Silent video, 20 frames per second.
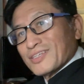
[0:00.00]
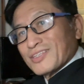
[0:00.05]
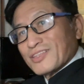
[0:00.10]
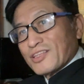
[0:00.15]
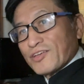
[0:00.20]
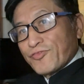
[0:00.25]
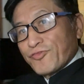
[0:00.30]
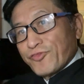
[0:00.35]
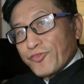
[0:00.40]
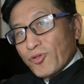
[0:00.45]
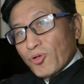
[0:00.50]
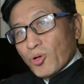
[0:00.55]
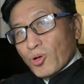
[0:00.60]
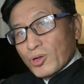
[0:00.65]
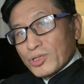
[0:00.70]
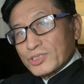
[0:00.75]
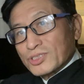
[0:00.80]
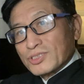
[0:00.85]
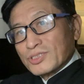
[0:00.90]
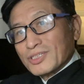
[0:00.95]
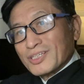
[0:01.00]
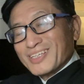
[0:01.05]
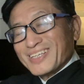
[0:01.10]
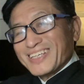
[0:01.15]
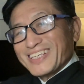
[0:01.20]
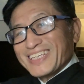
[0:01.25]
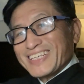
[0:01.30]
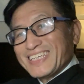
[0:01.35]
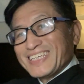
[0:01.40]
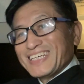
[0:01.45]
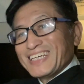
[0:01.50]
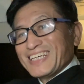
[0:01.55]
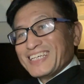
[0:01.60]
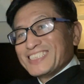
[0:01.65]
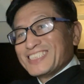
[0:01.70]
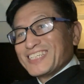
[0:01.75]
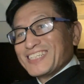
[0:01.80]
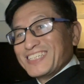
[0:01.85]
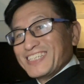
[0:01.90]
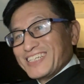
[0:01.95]
the force he
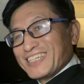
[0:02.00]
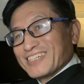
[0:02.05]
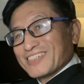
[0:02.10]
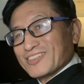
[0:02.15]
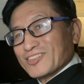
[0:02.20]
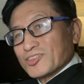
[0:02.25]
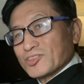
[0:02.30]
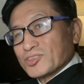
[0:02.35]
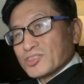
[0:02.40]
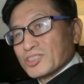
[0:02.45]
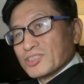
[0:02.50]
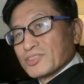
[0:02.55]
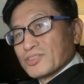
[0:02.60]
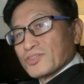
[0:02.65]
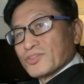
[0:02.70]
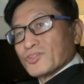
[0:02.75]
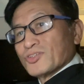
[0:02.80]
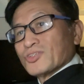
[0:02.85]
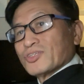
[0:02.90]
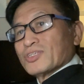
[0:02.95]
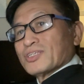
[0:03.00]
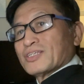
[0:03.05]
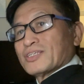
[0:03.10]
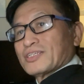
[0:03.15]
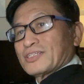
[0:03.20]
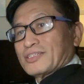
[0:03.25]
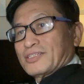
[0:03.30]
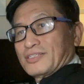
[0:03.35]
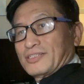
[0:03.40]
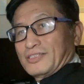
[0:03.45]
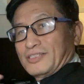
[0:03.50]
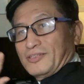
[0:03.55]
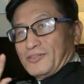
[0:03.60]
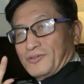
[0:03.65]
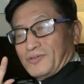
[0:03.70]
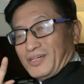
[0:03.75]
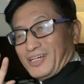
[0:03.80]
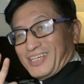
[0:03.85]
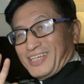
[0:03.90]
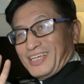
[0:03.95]
engineered,
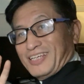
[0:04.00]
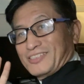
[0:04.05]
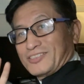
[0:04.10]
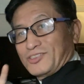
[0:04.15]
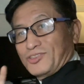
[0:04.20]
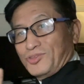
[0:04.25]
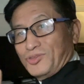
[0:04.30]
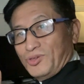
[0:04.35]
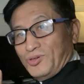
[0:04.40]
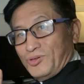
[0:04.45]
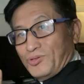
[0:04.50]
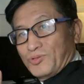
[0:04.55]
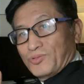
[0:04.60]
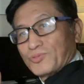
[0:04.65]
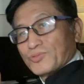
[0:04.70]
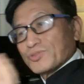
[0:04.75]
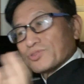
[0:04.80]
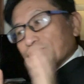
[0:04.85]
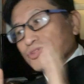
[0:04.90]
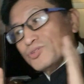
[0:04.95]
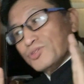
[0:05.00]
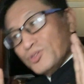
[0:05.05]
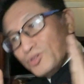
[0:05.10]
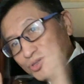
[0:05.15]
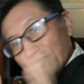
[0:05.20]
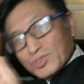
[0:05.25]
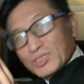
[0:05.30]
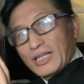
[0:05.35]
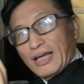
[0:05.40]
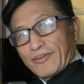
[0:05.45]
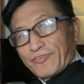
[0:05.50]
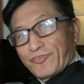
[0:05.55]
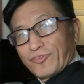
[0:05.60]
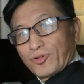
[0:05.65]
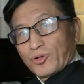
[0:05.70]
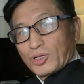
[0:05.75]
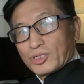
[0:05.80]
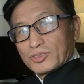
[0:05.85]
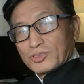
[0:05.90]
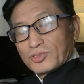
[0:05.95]
against you. You use that
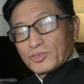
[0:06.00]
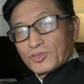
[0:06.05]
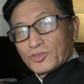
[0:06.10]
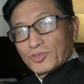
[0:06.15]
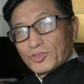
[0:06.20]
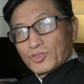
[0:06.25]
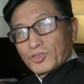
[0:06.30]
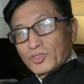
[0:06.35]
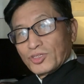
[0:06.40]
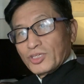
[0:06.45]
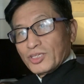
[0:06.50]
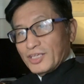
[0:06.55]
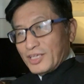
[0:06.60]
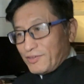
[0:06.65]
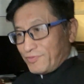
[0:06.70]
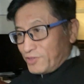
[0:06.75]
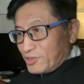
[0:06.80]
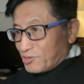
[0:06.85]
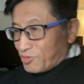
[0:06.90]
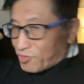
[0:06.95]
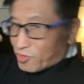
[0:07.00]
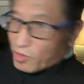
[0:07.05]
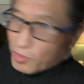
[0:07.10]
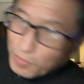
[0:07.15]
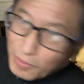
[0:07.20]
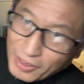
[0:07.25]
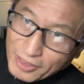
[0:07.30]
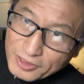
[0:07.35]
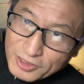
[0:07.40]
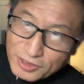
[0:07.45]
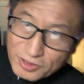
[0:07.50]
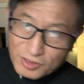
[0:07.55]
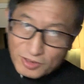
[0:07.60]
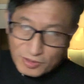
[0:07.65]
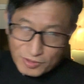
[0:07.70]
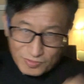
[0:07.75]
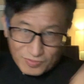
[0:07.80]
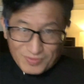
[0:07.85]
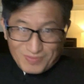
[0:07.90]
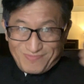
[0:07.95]
force. If you throw a punch,
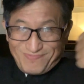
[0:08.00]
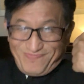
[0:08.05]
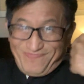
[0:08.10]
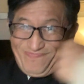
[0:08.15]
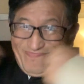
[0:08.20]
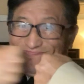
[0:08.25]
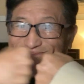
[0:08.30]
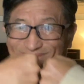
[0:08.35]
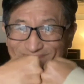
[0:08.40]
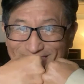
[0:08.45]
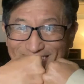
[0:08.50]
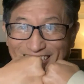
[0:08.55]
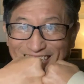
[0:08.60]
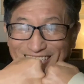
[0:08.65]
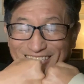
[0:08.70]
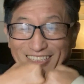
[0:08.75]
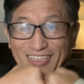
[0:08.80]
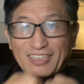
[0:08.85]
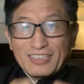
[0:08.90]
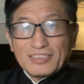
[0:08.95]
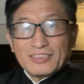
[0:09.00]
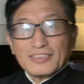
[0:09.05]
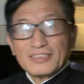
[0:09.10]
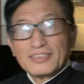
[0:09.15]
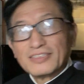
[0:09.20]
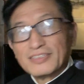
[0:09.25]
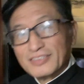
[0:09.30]
like this,